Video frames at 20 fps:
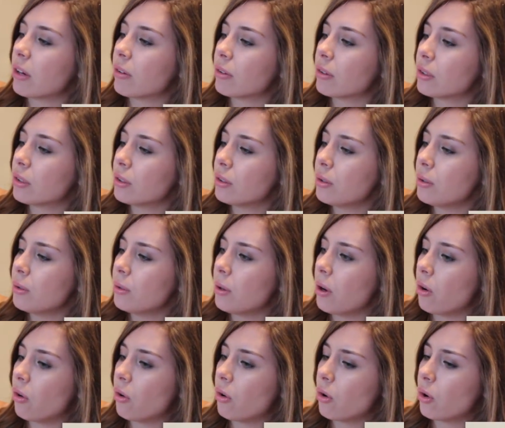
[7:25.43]
Crew
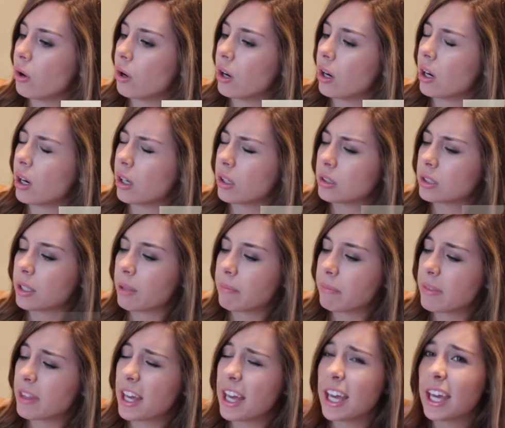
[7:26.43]
or
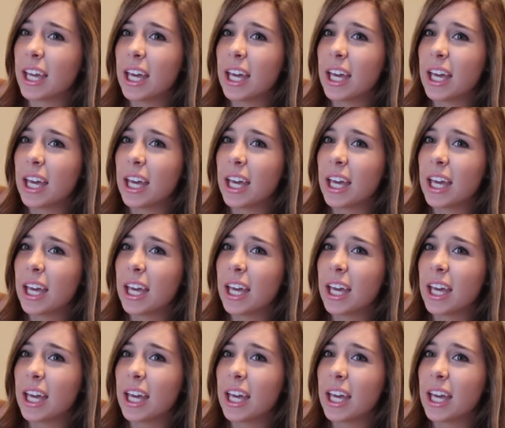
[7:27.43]
something?